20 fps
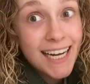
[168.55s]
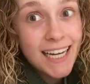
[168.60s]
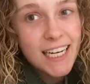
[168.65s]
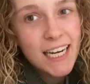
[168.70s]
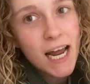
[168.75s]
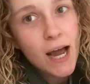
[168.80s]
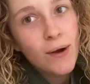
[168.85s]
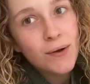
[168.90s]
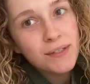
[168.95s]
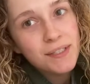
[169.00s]

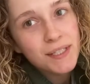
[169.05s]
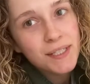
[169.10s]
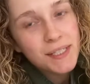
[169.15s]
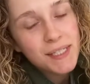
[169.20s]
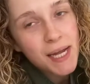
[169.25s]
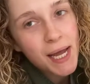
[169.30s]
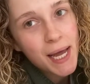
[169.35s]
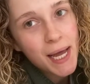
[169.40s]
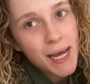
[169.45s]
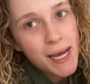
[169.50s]
Now's the
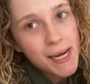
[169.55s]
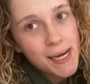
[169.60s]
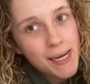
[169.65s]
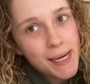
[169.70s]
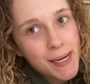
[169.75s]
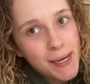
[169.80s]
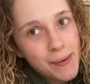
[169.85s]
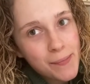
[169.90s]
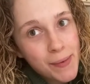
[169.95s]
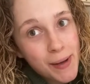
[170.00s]

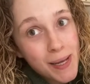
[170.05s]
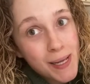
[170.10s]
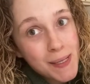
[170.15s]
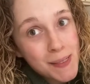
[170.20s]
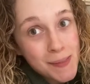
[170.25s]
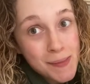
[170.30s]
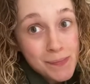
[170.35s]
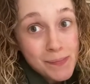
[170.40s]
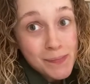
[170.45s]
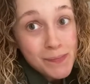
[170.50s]
time.
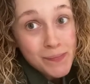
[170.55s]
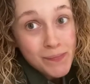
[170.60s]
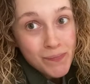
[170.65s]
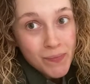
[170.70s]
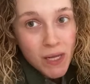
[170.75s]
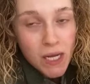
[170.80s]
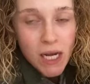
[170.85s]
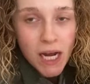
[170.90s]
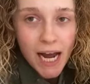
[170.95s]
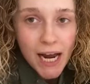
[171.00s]

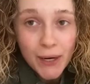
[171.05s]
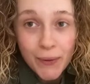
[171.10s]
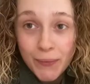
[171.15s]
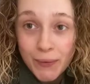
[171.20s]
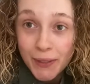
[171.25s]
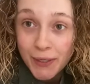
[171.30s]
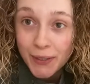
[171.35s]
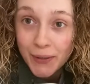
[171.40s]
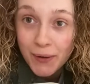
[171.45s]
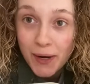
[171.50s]
I don't
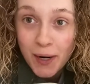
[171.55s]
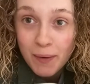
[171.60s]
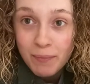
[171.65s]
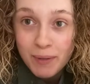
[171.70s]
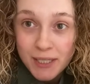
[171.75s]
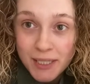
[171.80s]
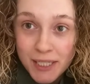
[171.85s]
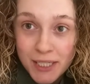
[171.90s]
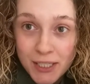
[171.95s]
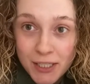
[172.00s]
really know how to
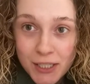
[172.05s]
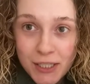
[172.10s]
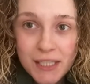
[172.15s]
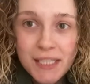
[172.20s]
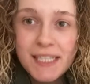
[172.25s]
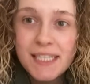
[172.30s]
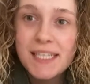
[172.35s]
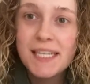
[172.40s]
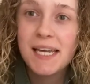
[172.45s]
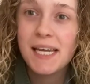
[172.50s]
position
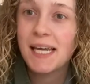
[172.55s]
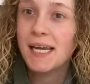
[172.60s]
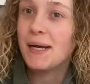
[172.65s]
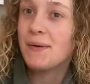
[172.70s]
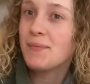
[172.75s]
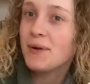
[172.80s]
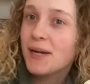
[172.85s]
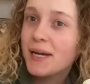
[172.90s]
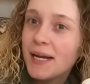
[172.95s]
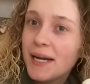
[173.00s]
this
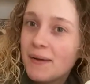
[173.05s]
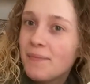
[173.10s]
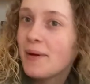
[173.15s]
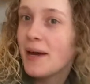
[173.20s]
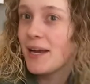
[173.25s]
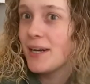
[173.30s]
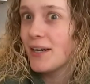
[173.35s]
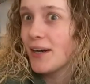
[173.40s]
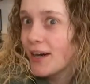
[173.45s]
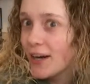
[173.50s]
camera any
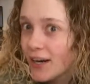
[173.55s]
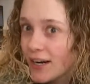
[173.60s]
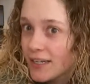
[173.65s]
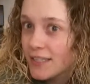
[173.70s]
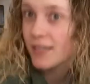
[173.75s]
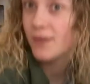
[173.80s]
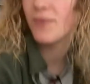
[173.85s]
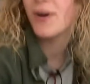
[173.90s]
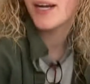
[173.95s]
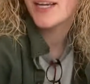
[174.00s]
better
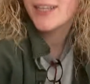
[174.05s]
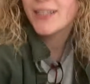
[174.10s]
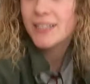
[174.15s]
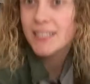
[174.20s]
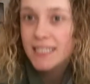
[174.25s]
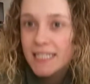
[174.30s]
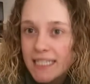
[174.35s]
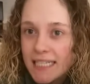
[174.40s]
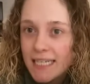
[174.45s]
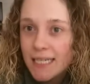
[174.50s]
because I want you to
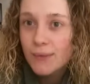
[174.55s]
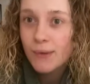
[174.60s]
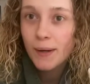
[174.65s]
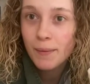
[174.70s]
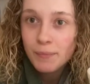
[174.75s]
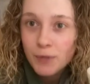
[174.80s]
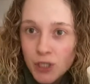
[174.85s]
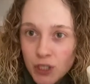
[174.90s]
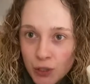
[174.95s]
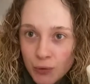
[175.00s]
see what
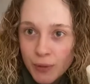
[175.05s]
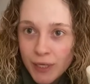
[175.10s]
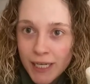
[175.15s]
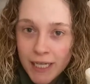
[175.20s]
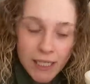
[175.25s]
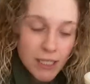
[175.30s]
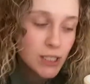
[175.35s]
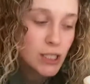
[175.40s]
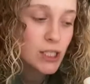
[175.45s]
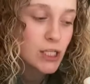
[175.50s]
I'm
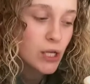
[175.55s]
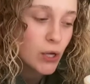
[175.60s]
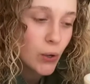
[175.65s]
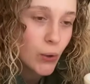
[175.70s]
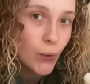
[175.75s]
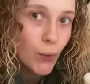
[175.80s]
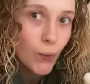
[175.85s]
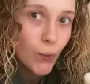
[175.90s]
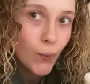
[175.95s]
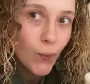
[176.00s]
doing,
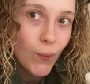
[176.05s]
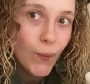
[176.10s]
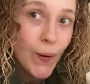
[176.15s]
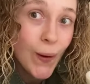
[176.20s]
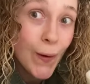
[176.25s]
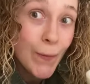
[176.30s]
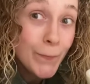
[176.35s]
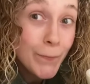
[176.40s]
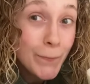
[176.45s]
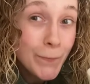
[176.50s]
so
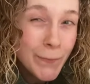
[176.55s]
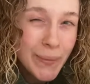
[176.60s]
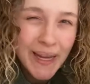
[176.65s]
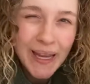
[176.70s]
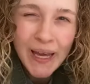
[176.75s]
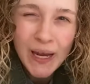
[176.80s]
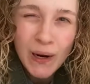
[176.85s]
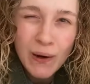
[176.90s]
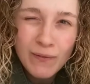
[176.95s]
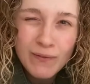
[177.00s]

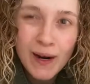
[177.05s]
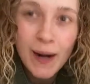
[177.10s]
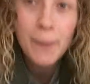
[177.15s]
get over it.